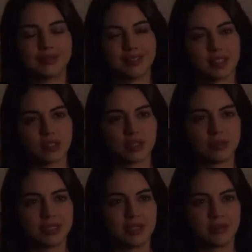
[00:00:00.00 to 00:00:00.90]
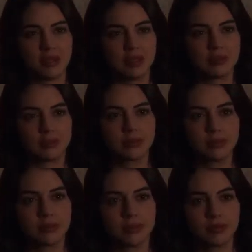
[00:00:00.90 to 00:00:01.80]
things could have been different
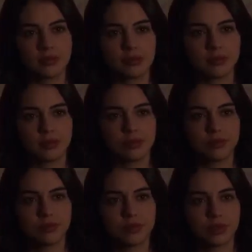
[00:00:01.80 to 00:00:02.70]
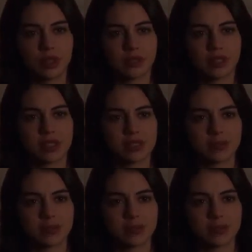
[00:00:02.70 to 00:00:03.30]
for all of us.